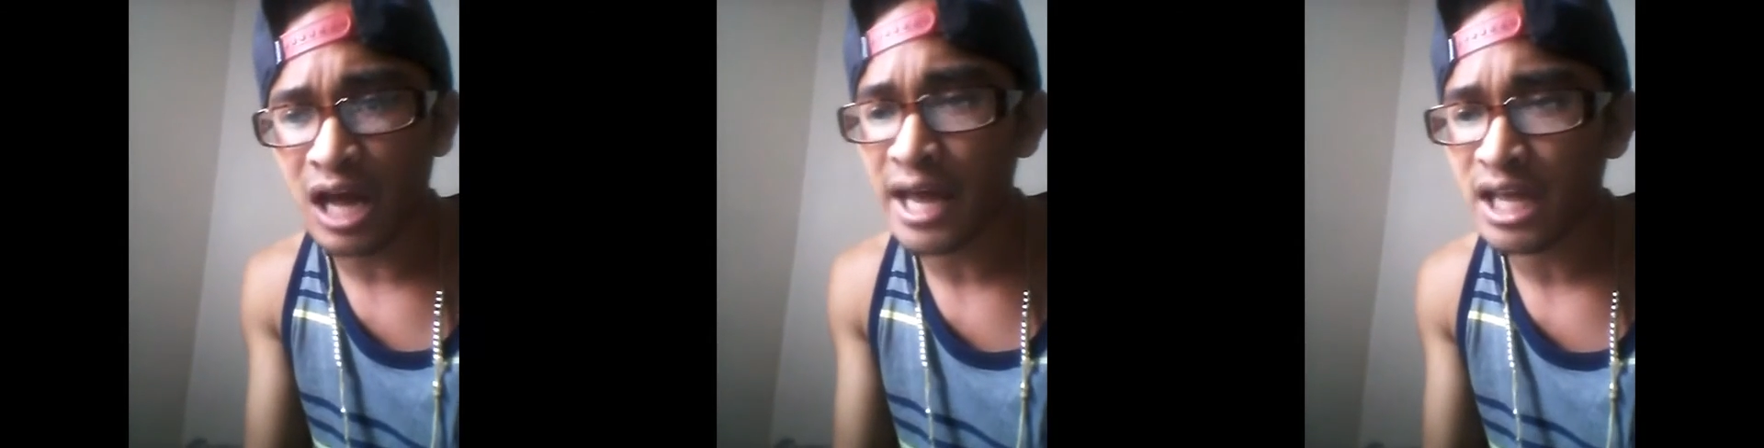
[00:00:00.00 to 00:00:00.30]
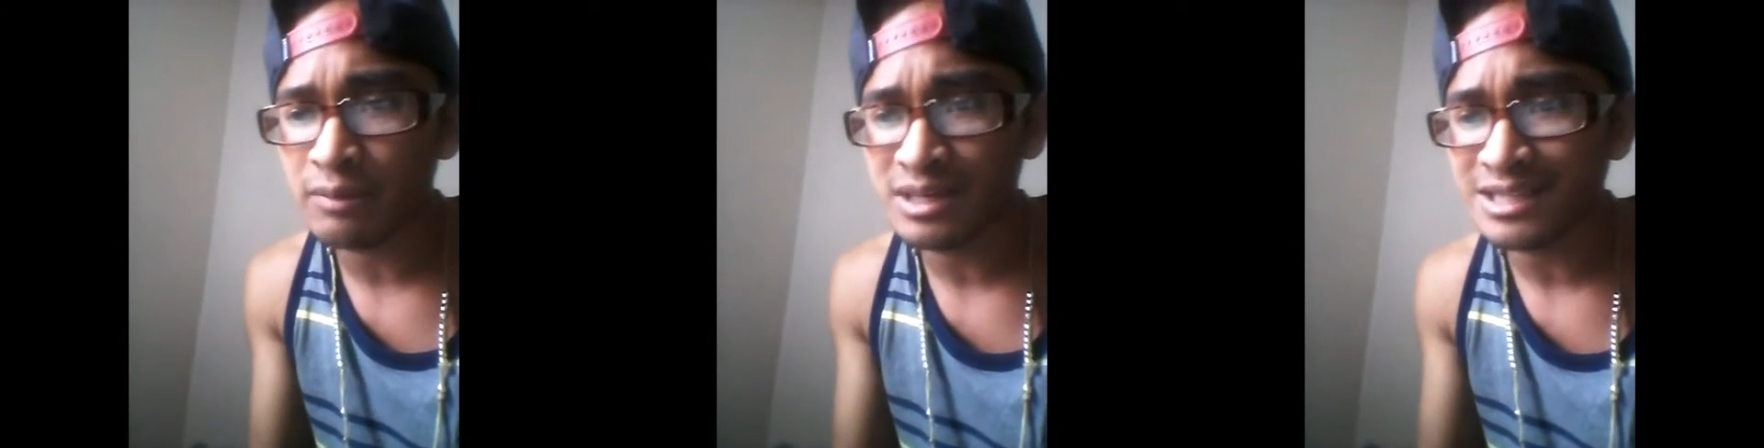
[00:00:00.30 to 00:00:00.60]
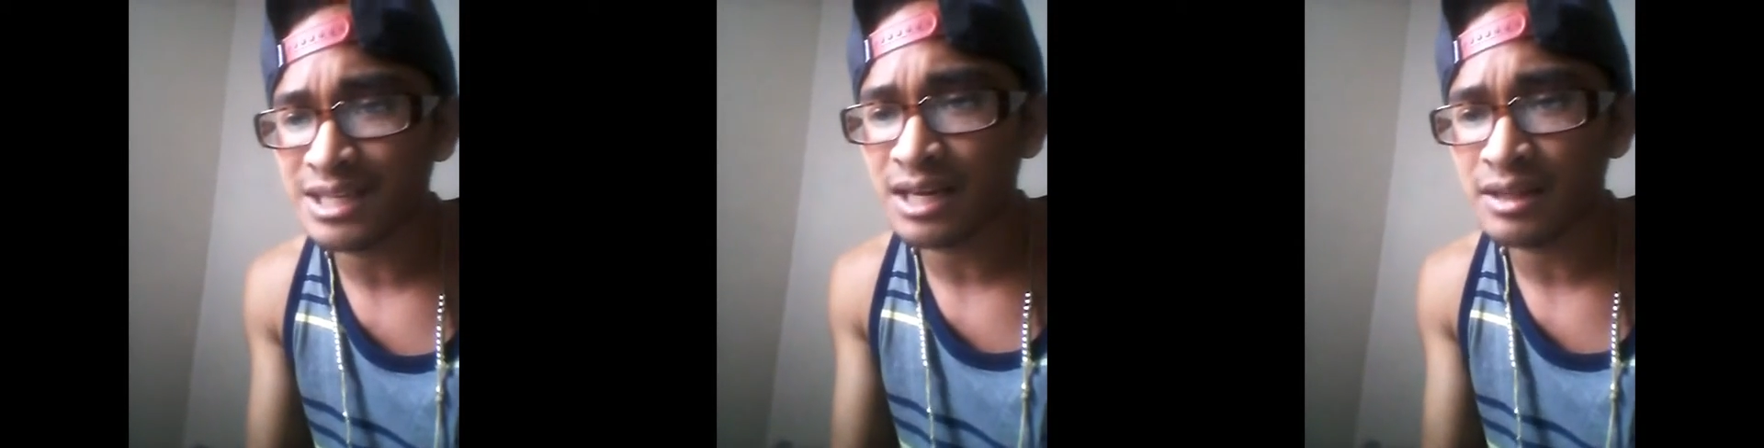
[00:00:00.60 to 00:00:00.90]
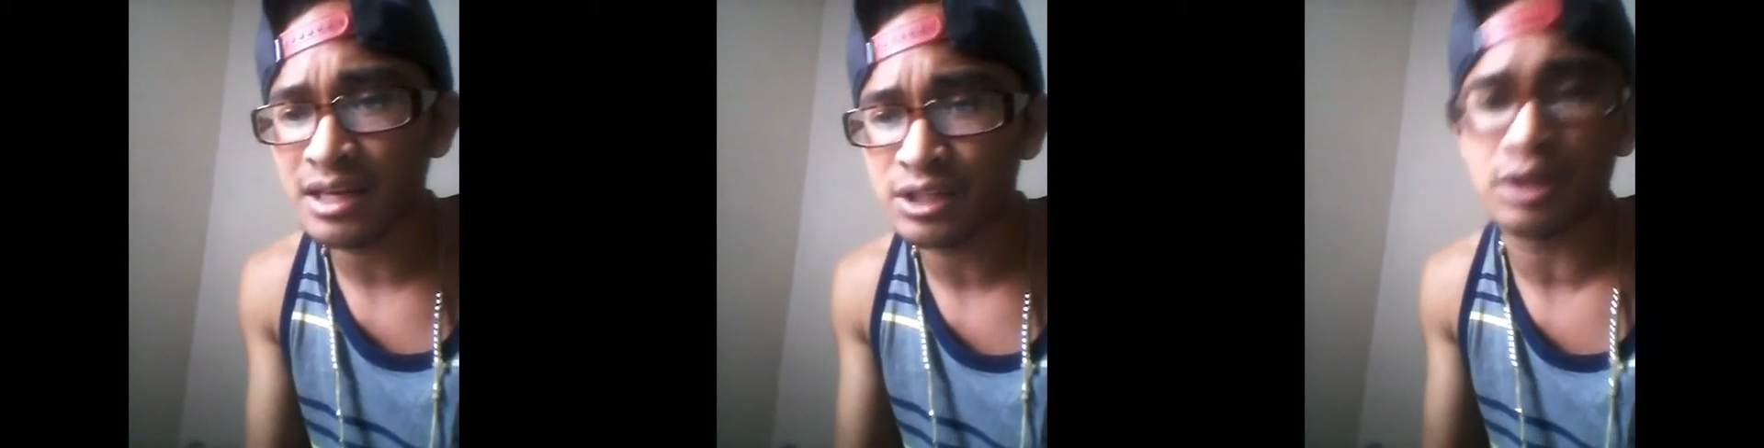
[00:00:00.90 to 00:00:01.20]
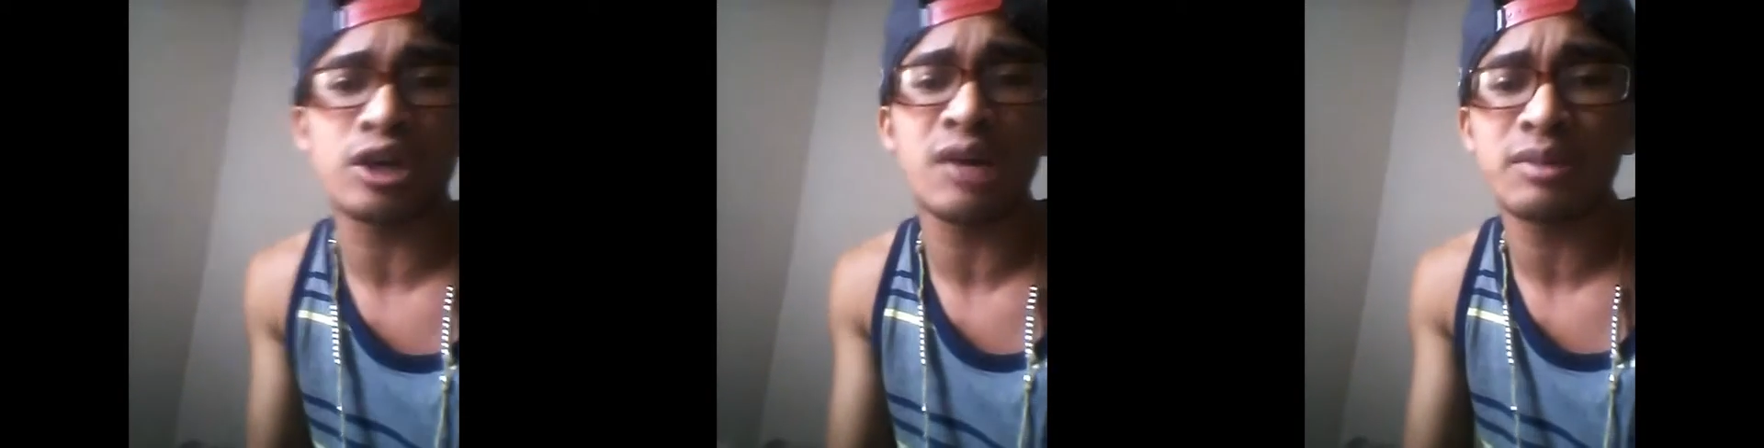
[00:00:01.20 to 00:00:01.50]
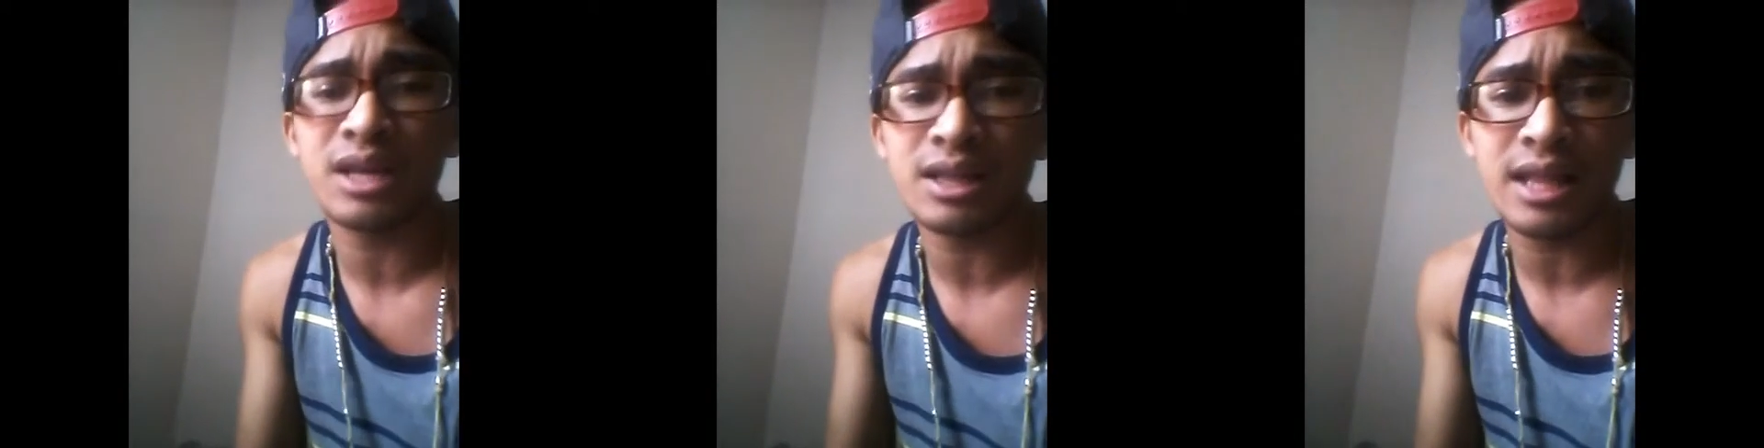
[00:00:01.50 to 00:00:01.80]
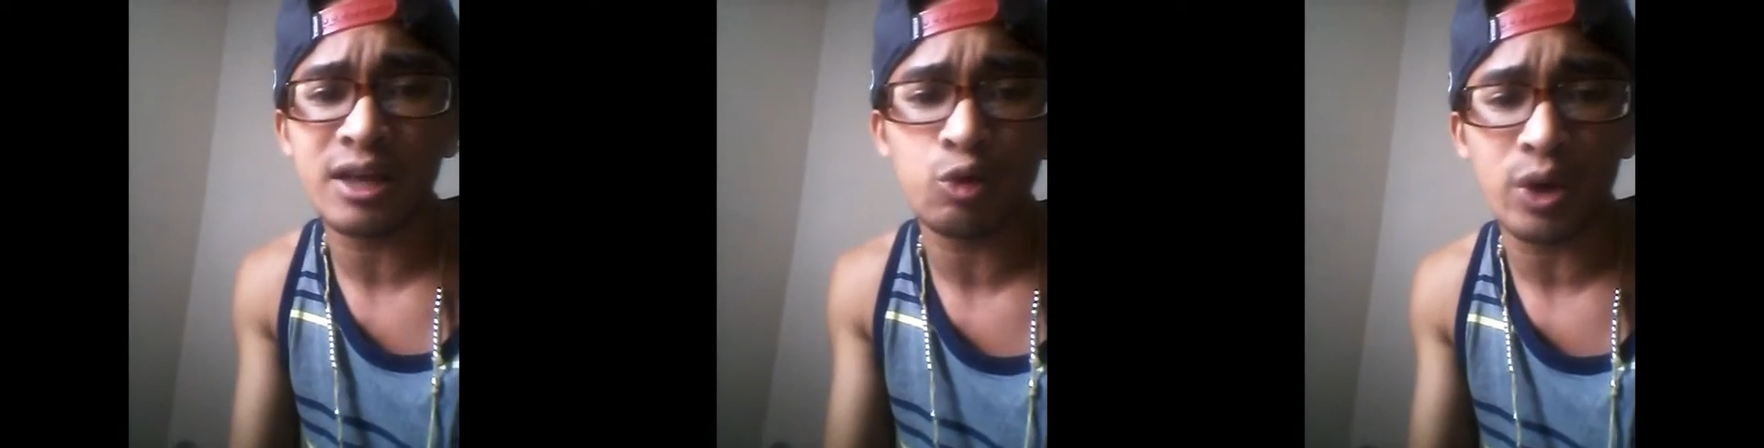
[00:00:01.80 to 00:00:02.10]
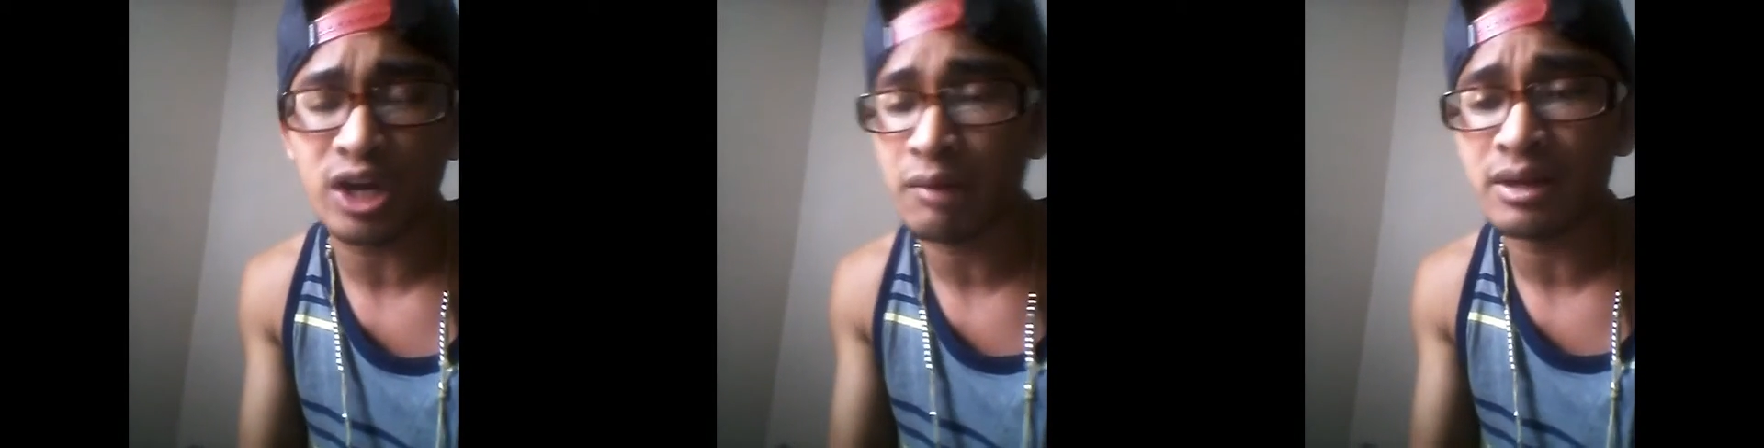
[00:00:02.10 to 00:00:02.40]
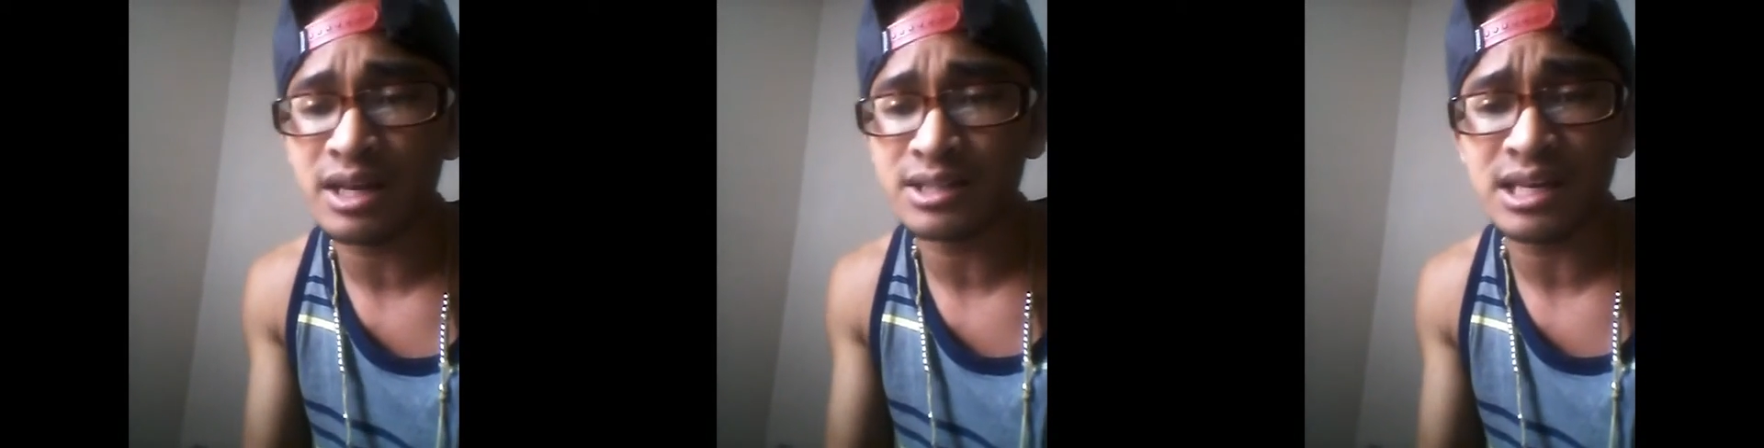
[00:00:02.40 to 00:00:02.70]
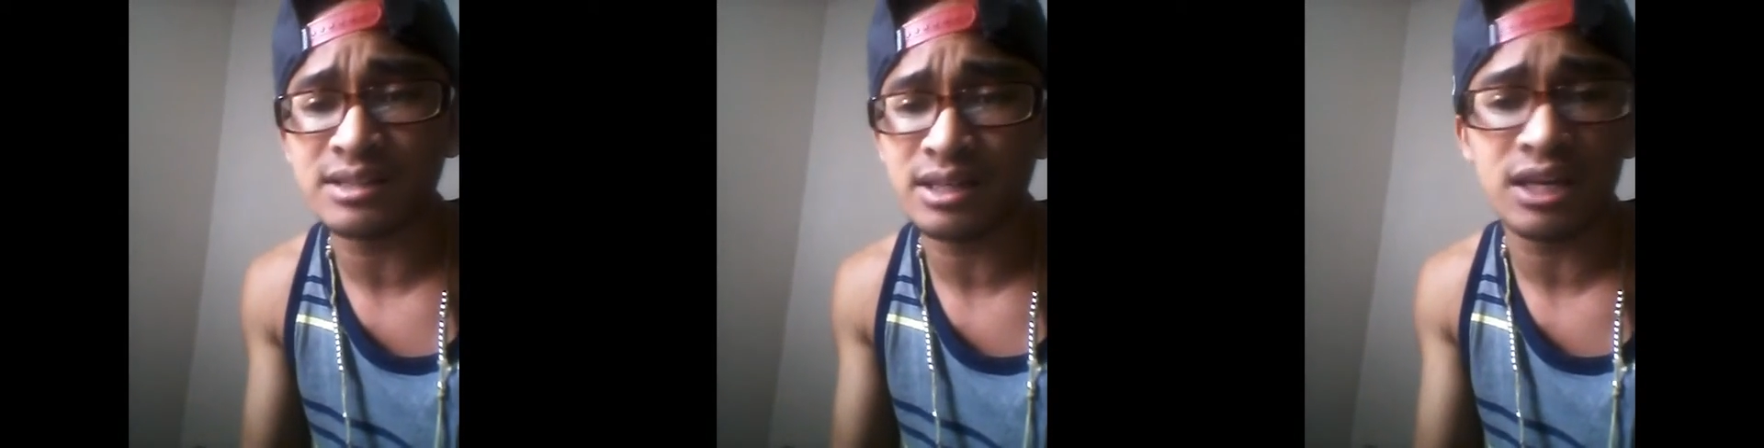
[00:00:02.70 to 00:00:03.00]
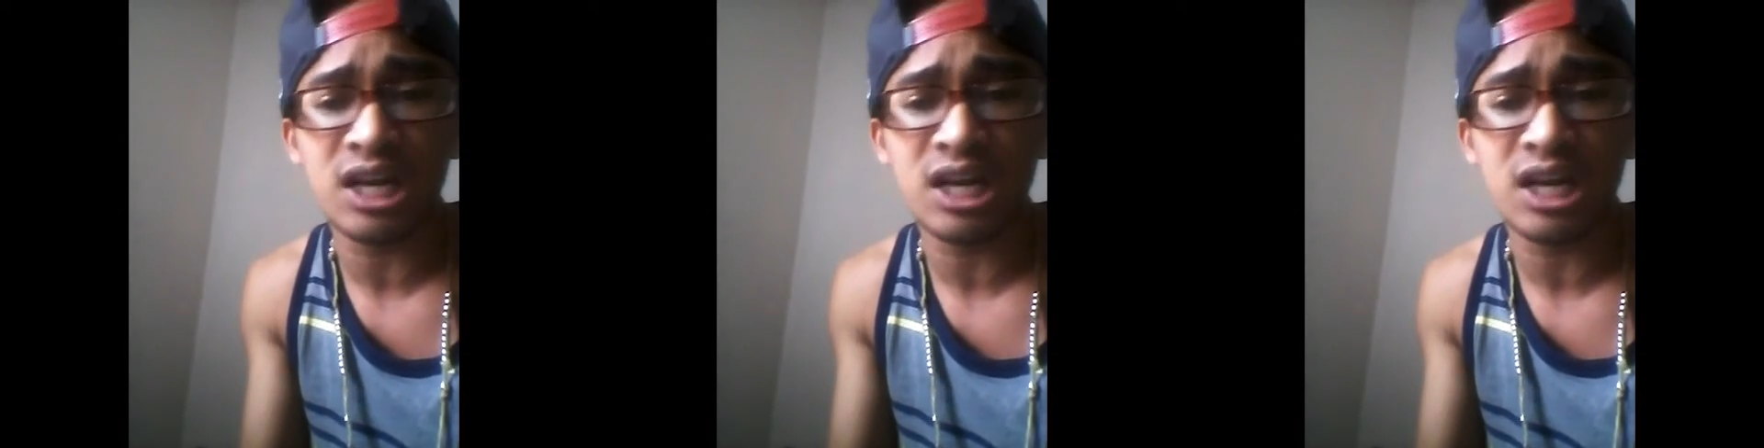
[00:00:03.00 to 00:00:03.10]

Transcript: I am just like a ninja. Come with the language. Come with the sensei.